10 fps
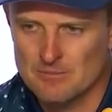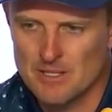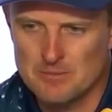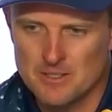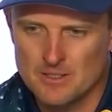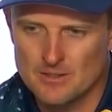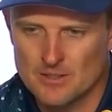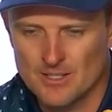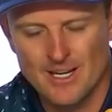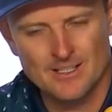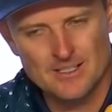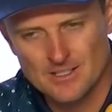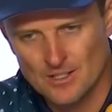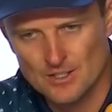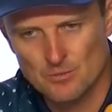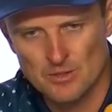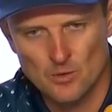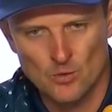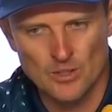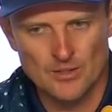maybe because I had a discussion with
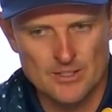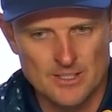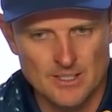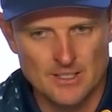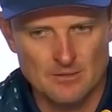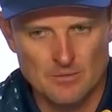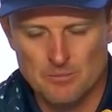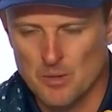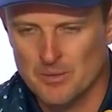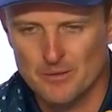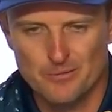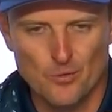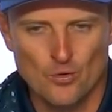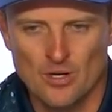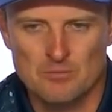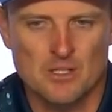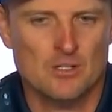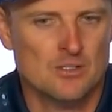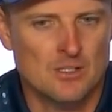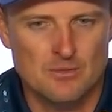Lordy on the tee and we probably hit 4-iron
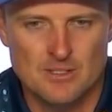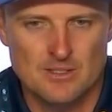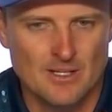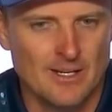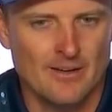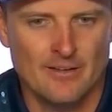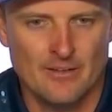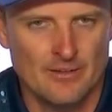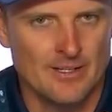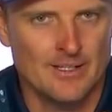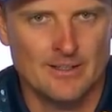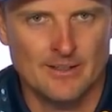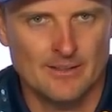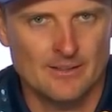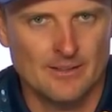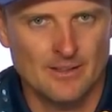because I was 8-under and leading,